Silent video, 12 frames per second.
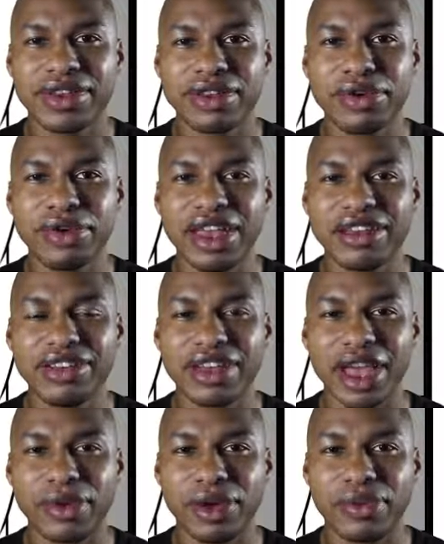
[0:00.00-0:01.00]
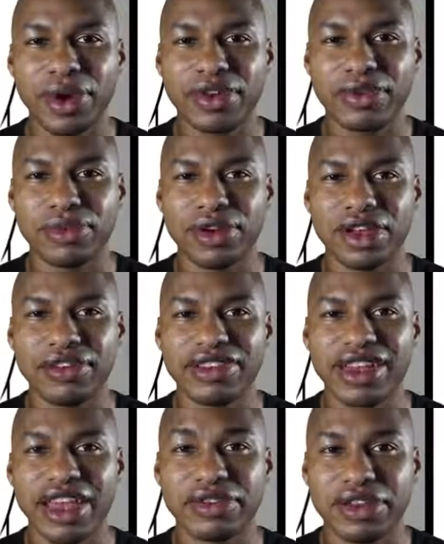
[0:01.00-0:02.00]
The least common multiple of a
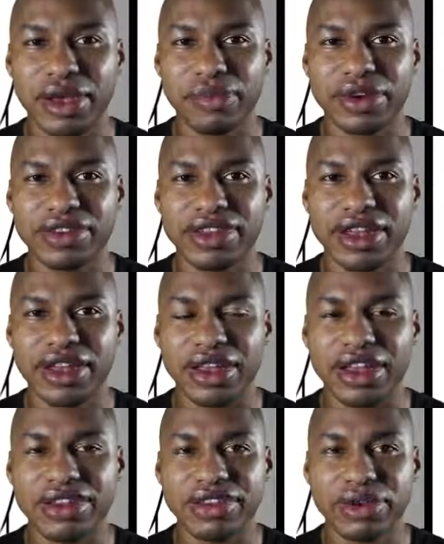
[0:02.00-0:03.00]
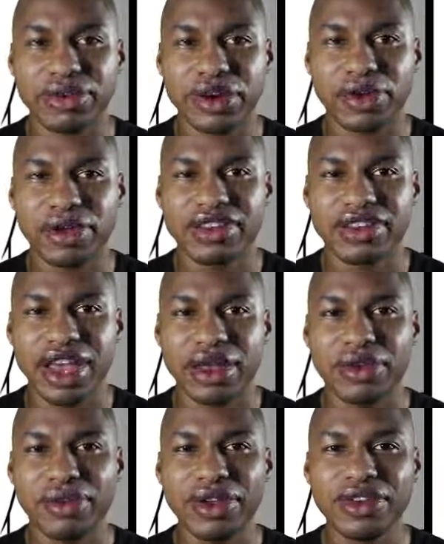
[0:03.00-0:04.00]
set of numbers is the lowest
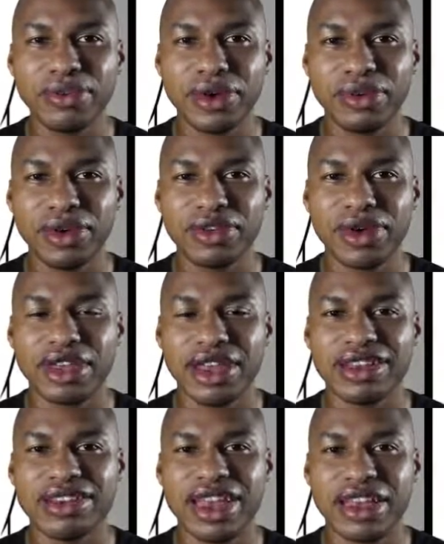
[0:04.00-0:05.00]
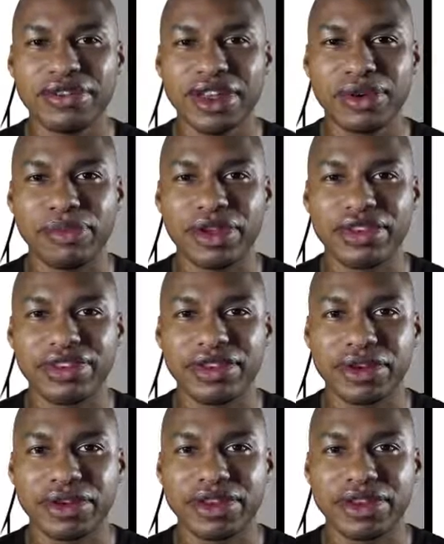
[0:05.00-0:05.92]
common multiple between that set of numbers.